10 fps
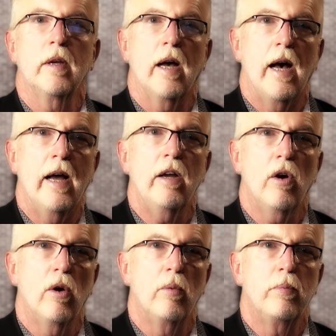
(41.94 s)
I
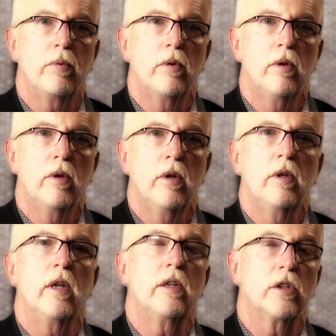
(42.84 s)
hope
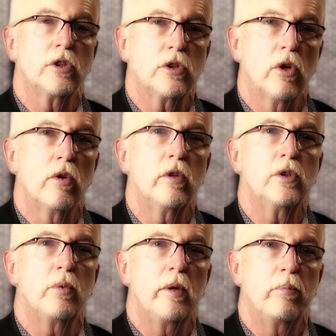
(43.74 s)
that the
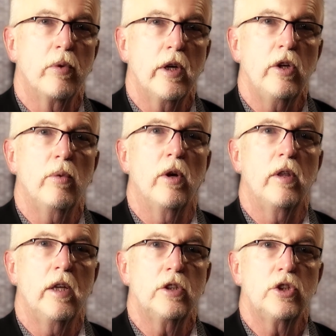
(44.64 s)
stories we bring you
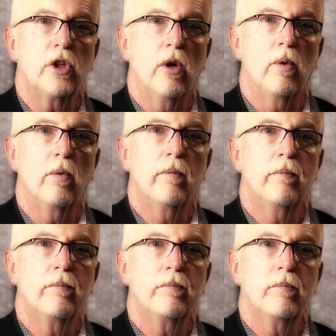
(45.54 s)
on this show
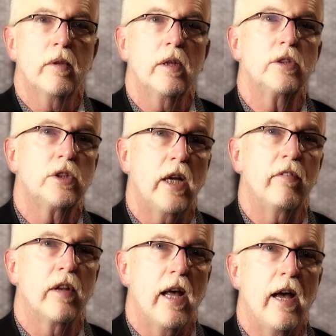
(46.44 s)

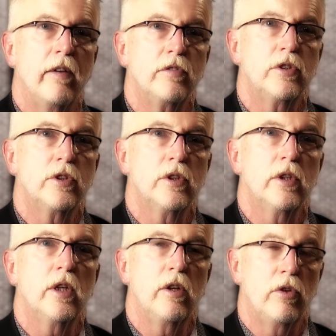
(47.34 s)
save lives
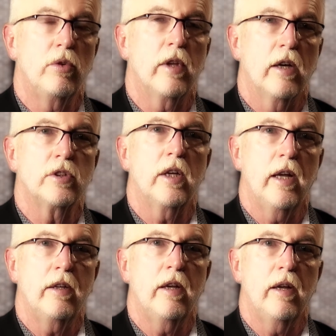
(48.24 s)
in
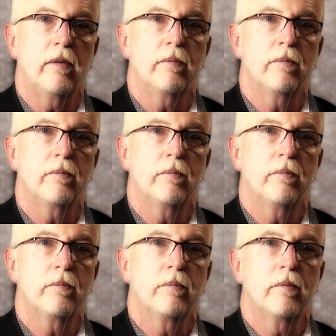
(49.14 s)
2018.
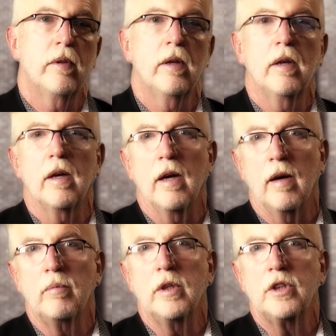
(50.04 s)

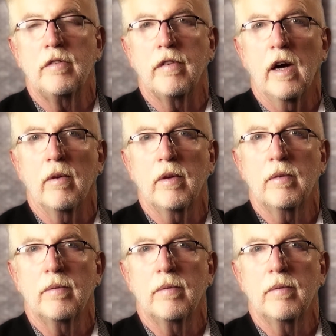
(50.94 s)
I'm Richie Farrell.